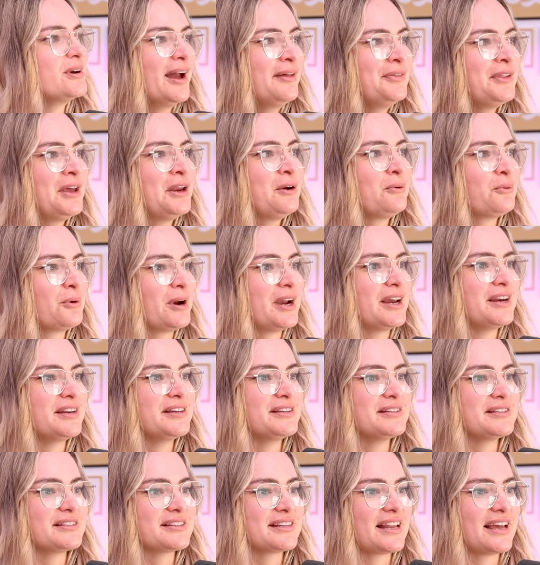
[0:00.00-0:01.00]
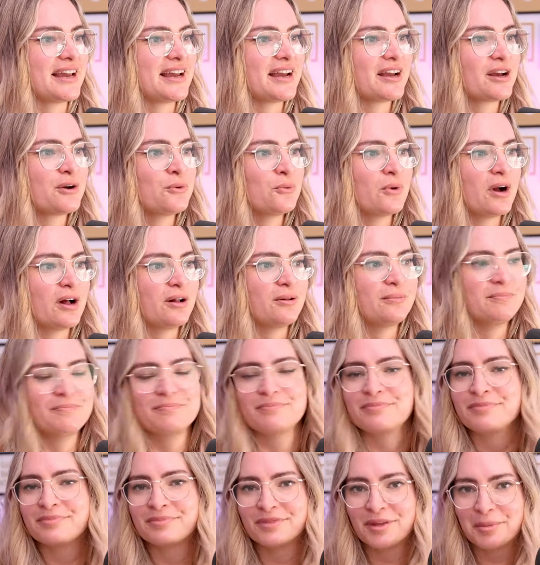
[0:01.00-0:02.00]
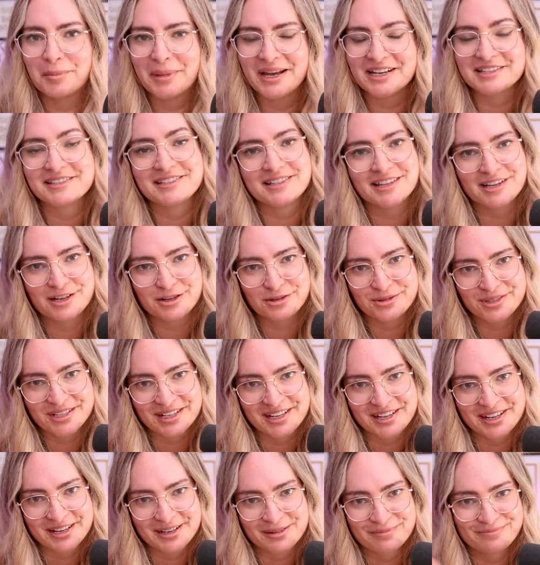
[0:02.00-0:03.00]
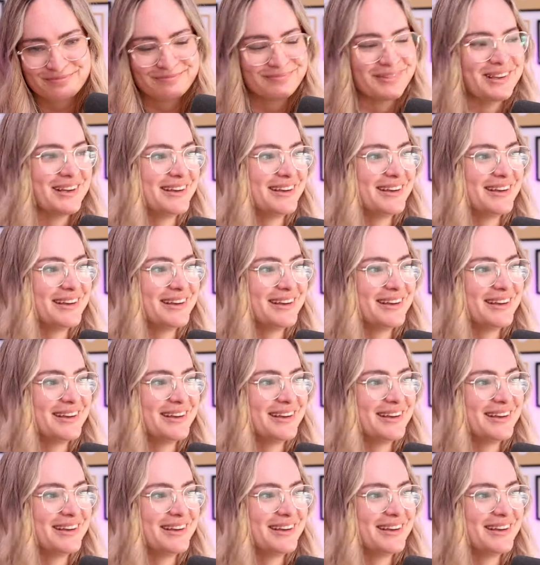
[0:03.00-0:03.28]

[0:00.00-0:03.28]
And then red is like, well, the mess that you see here.